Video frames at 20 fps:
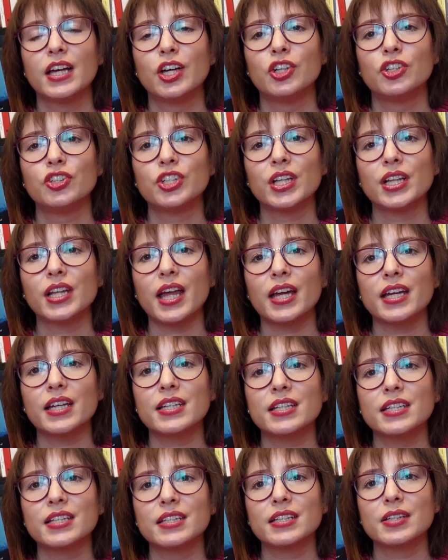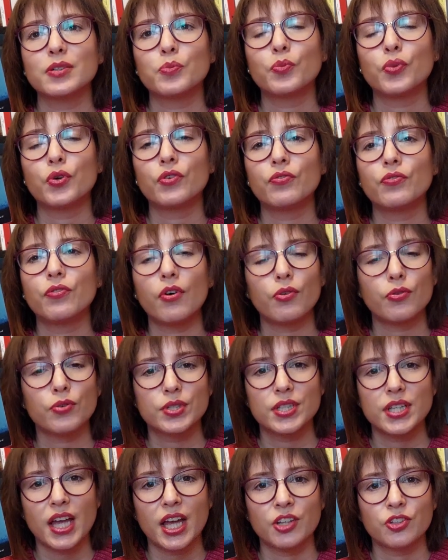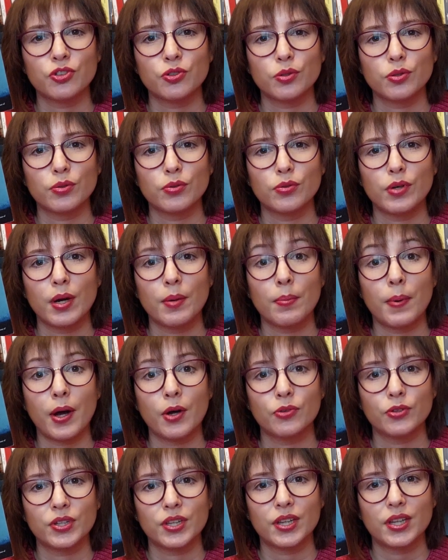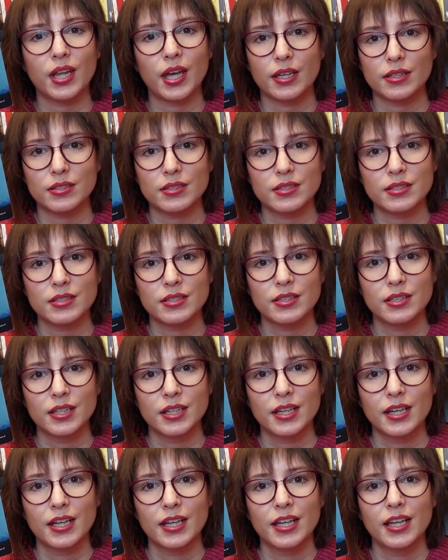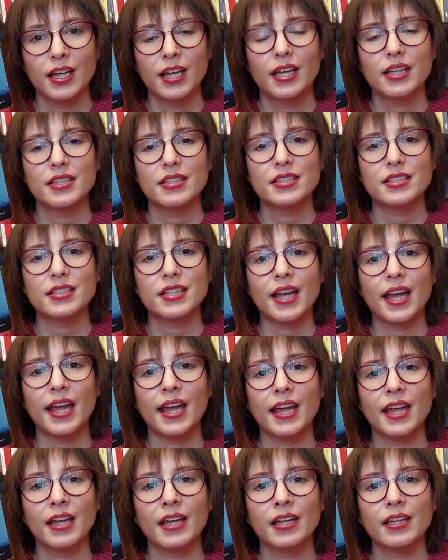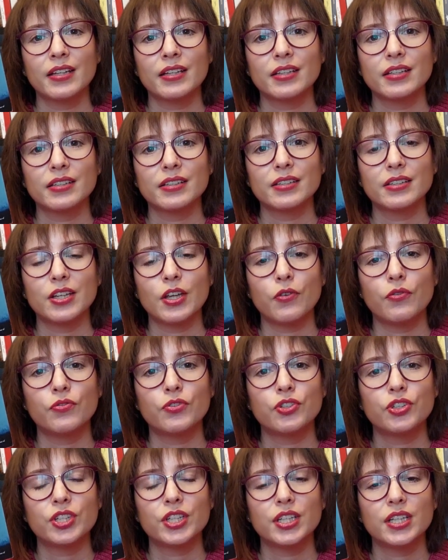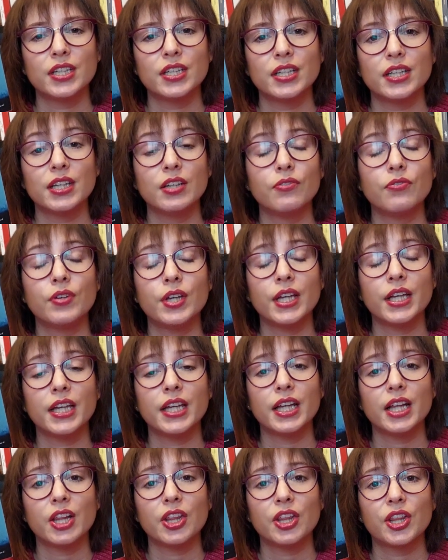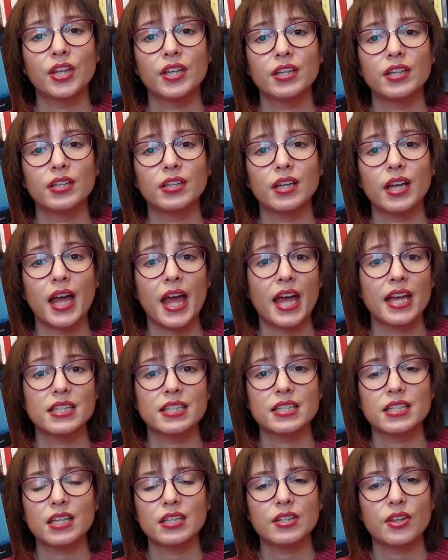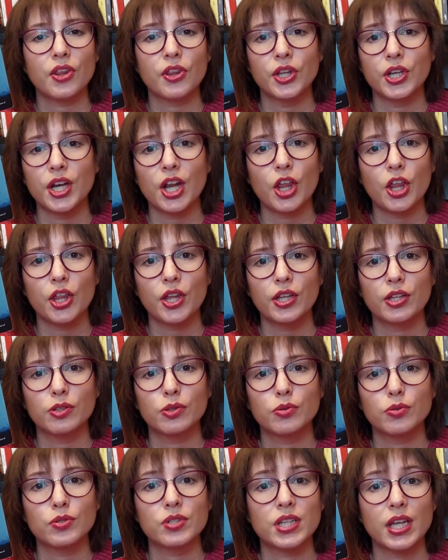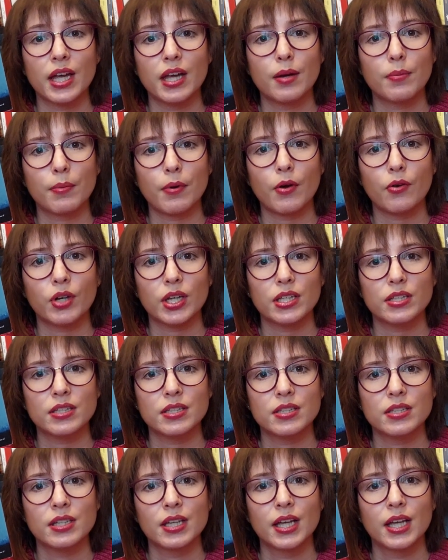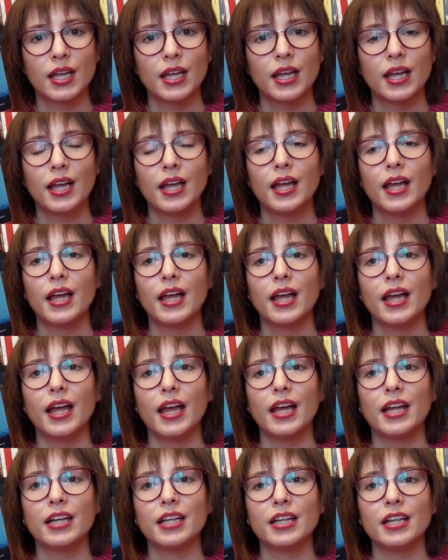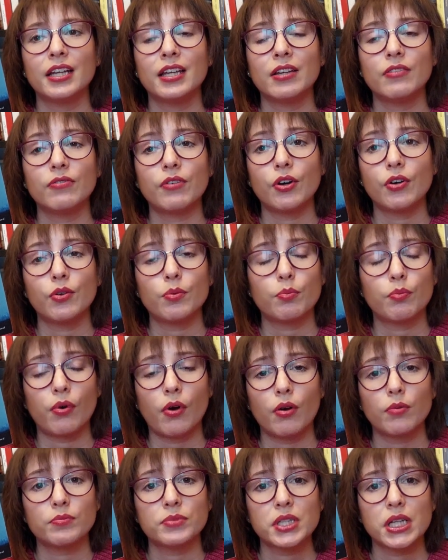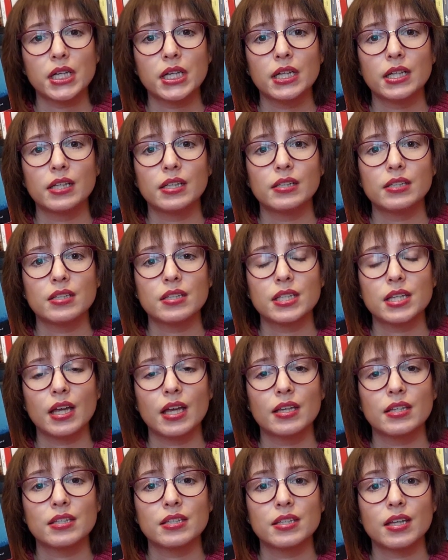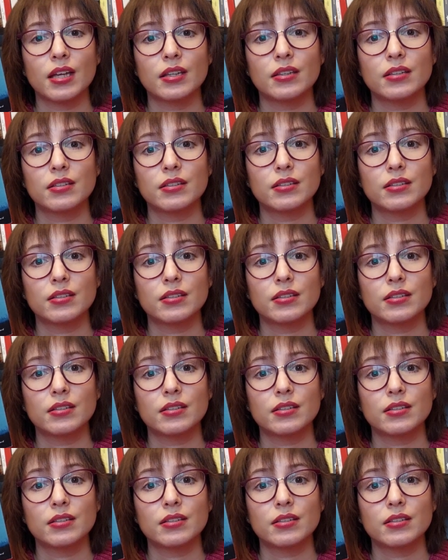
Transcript: she like provokes Angelo about that, saying if he has nothing to say about it. And he very promptly says that